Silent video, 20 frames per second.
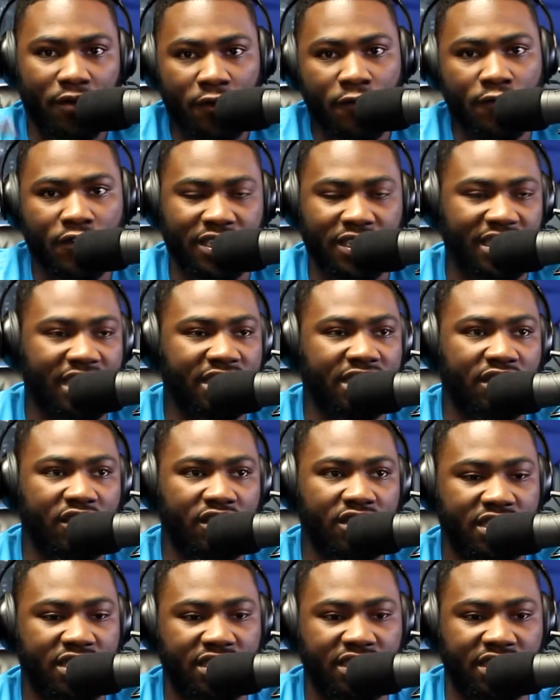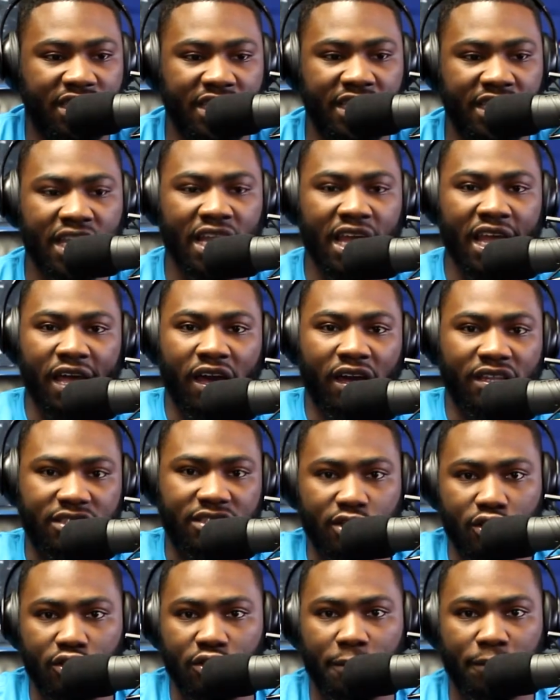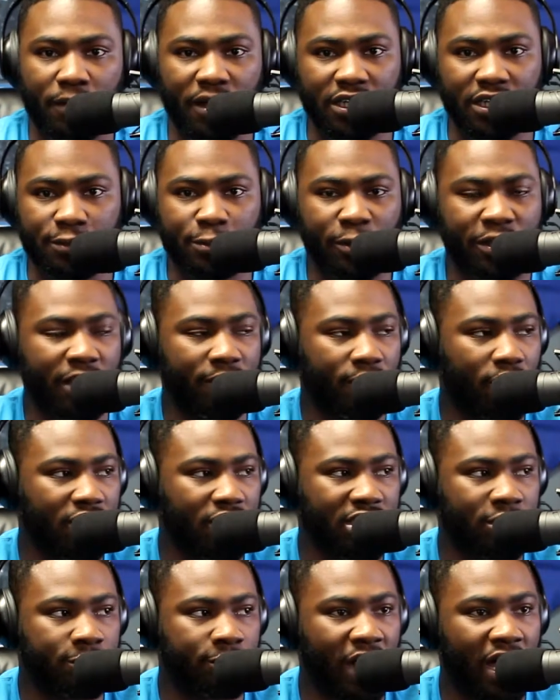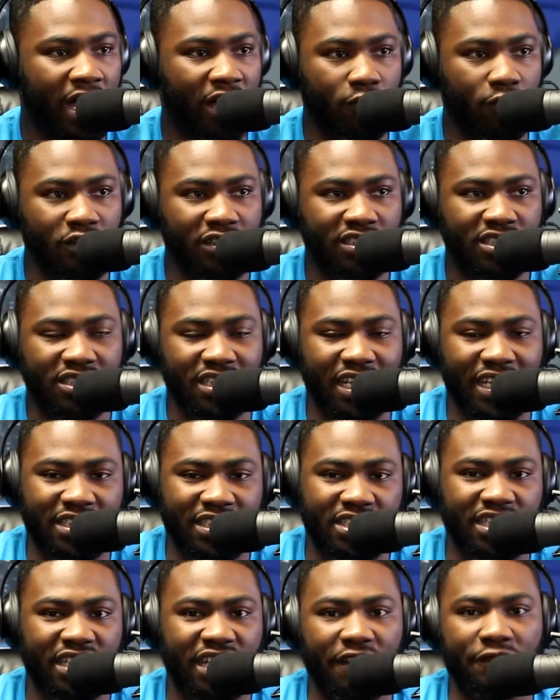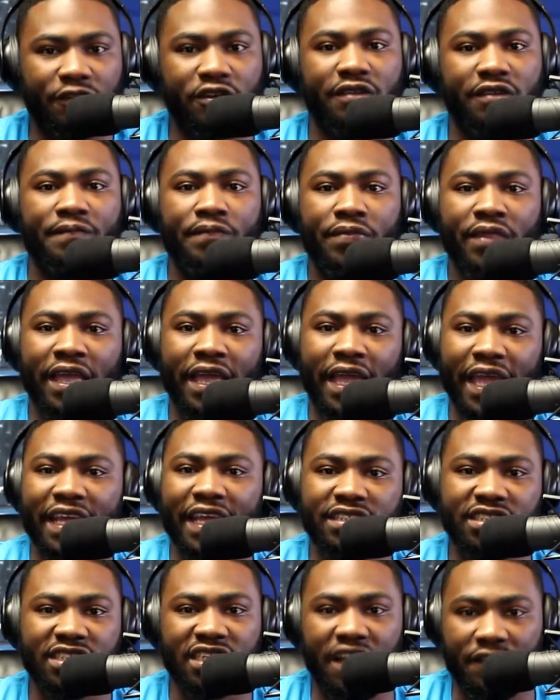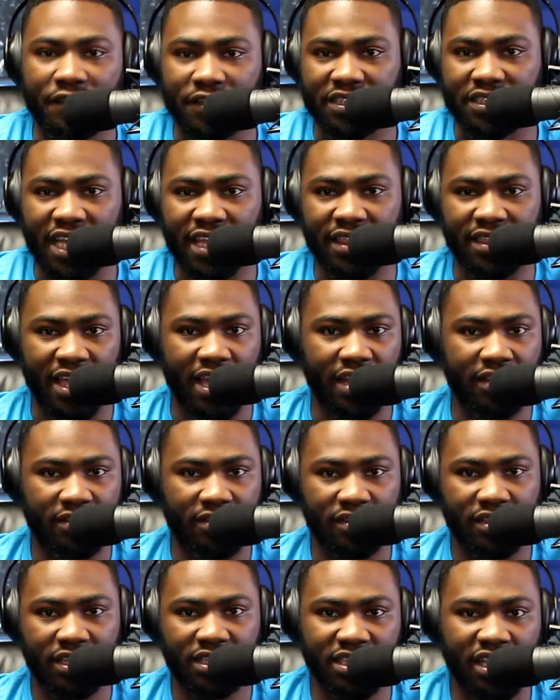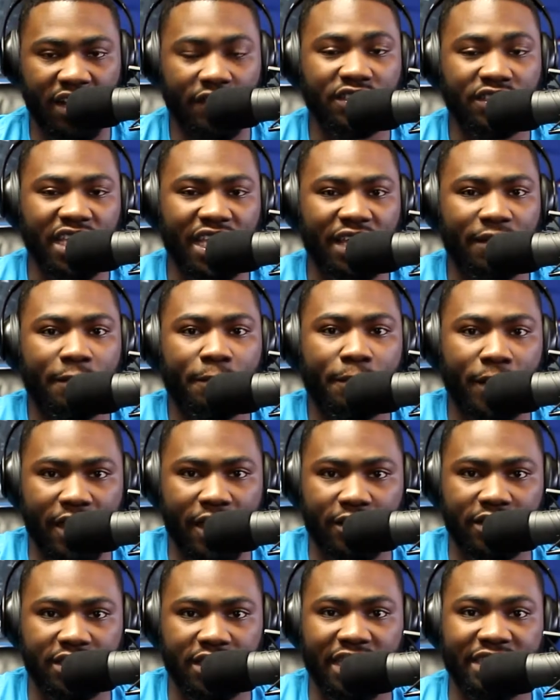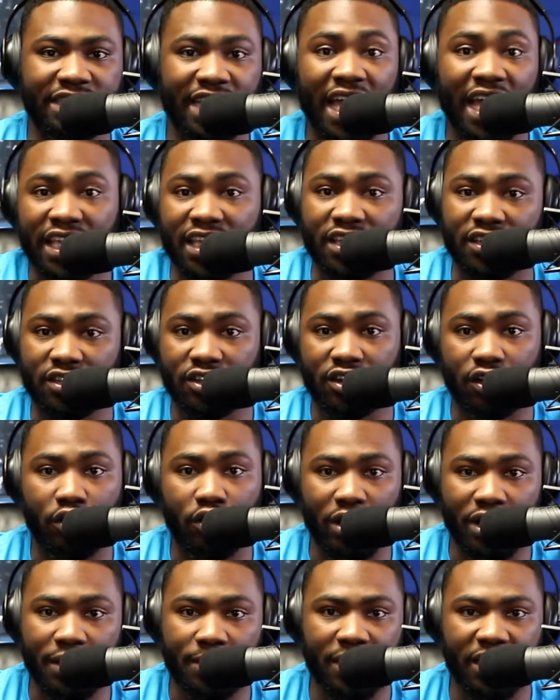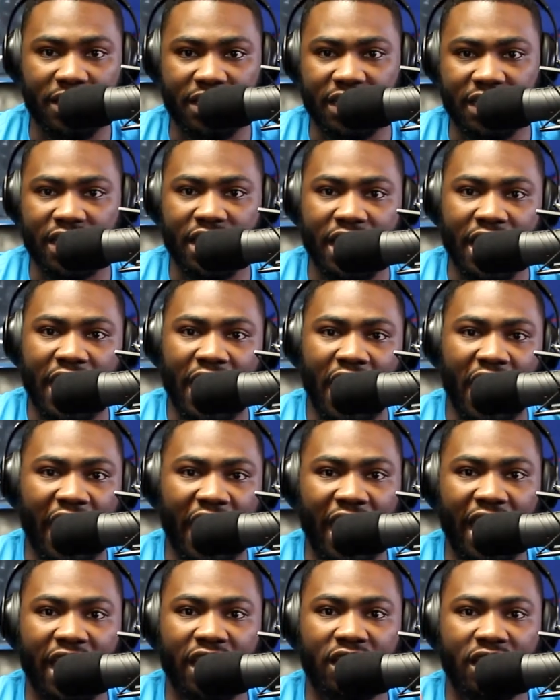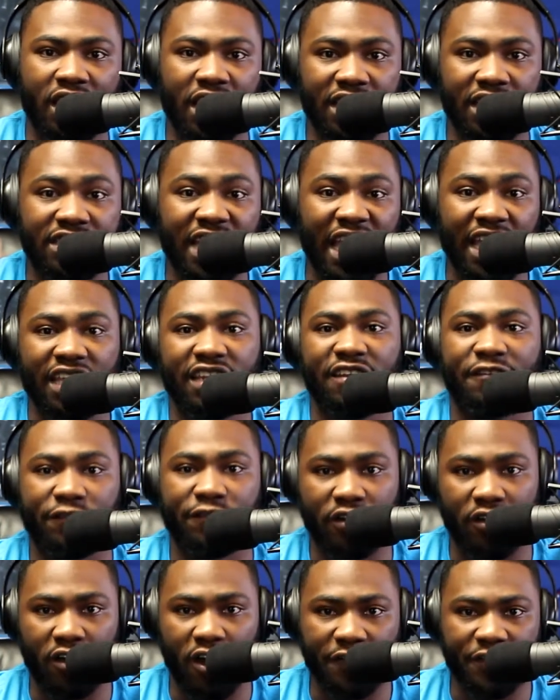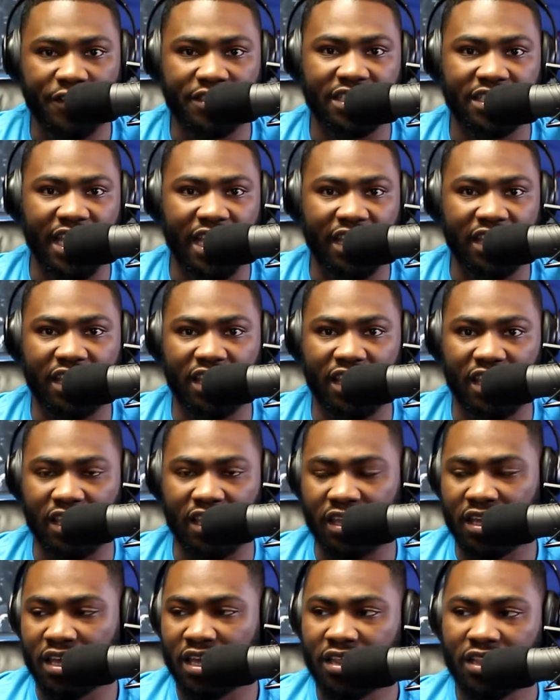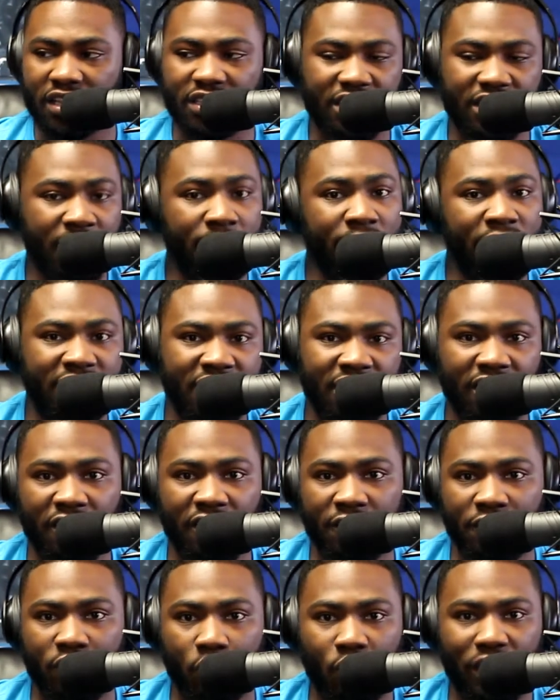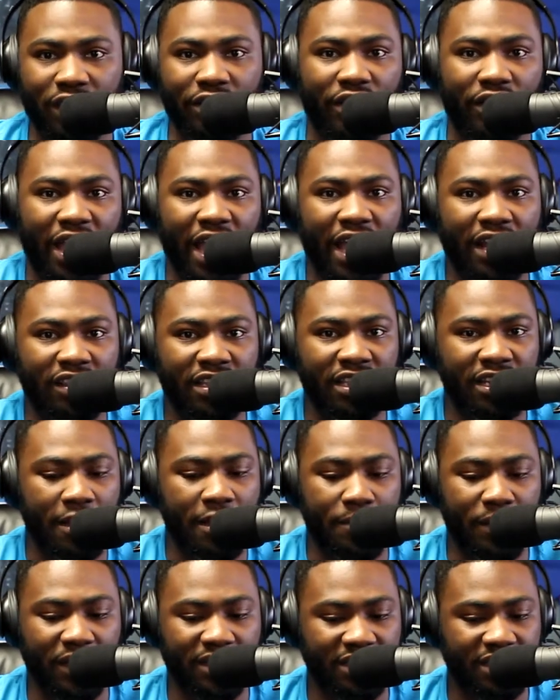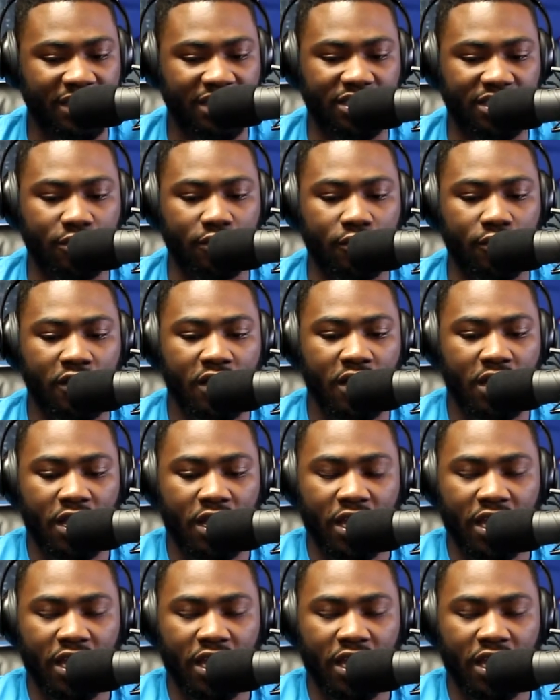moved with a sense of urgency until the players put them on spot, which it should never take that. It should never take players attacking your credibility and attacking the front office and the legitimacy of the way they're handling their business to